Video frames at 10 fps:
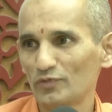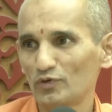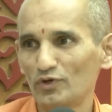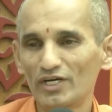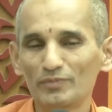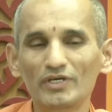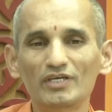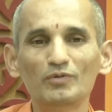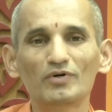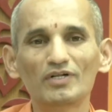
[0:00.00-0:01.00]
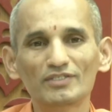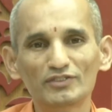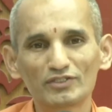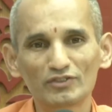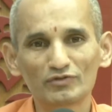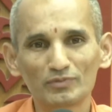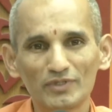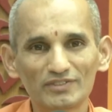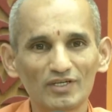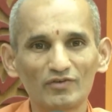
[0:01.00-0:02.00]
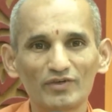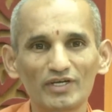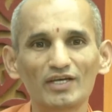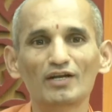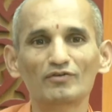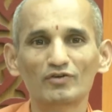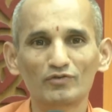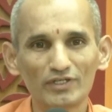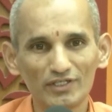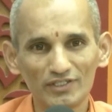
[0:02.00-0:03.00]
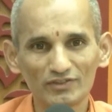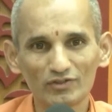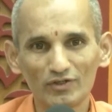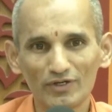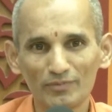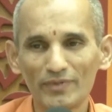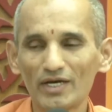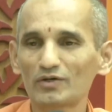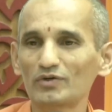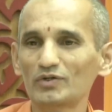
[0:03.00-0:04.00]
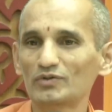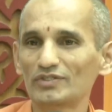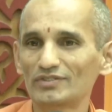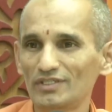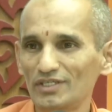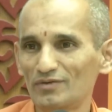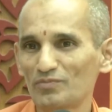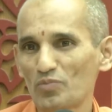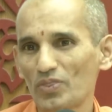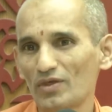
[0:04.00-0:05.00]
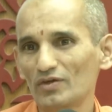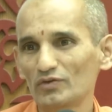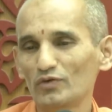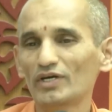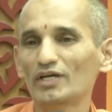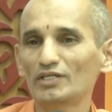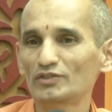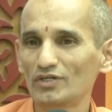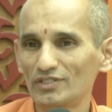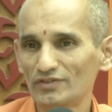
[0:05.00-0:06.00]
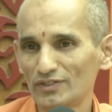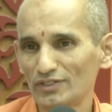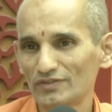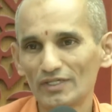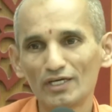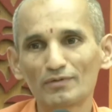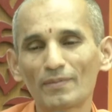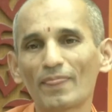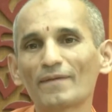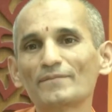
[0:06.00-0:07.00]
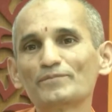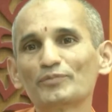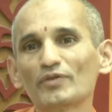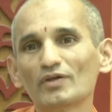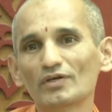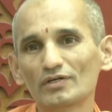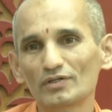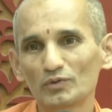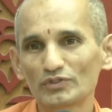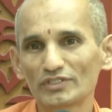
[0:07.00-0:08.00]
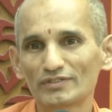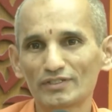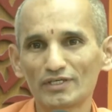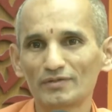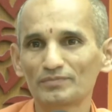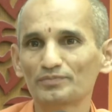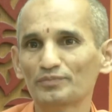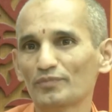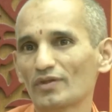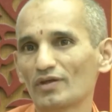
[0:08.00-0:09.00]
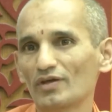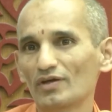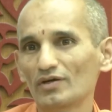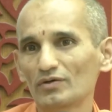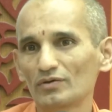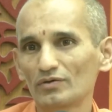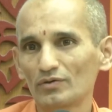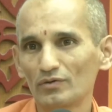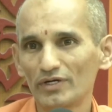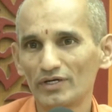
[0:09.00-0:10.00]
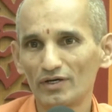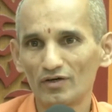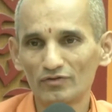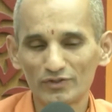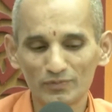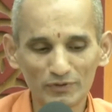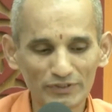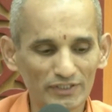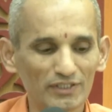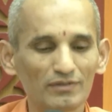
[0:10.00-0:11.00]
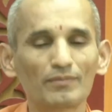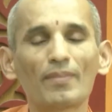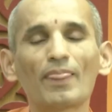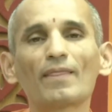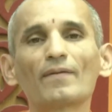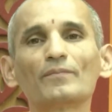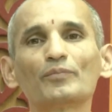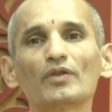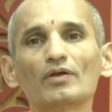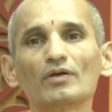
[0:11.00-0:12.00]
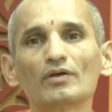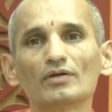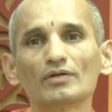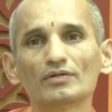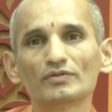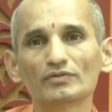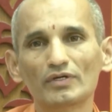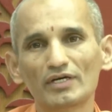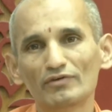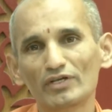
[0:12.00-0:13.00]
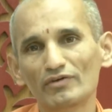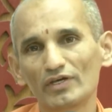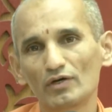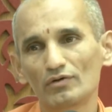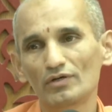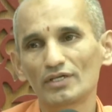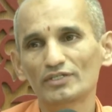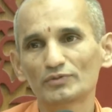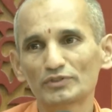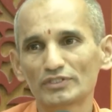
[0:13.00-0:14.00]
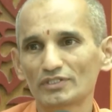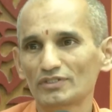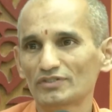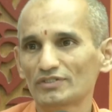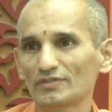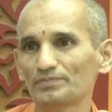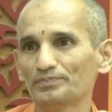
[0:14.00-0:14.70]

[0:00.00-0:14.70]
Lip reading: Now let me keep all these things for myself. Again after 14 years I will come back to Ayodhya city, so I can enjoy these things then. No such thing, no idea of that possession. So he had given away all his possessions,